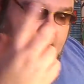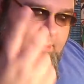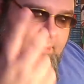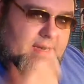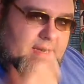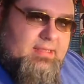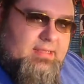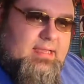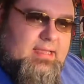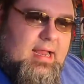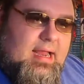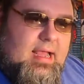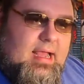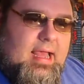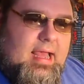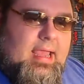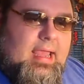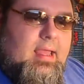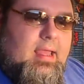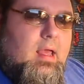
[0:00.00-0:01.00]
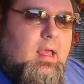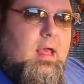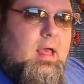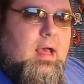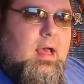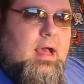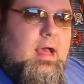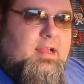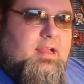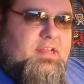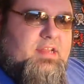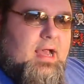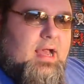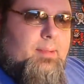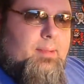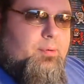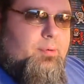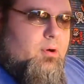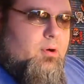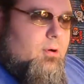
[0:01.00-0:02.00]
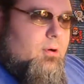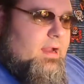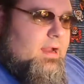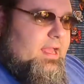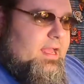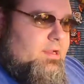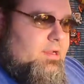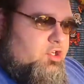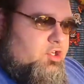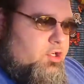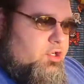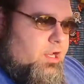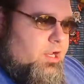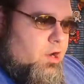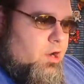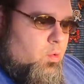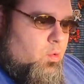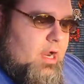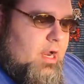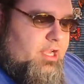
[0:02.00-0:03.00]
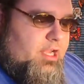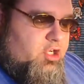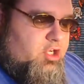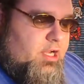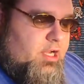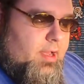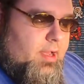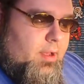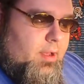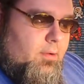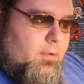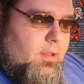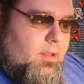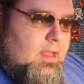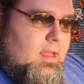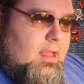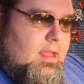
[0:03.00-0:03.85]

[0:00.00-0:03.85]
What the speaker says: I mean, it's got a high dot per inch, ratio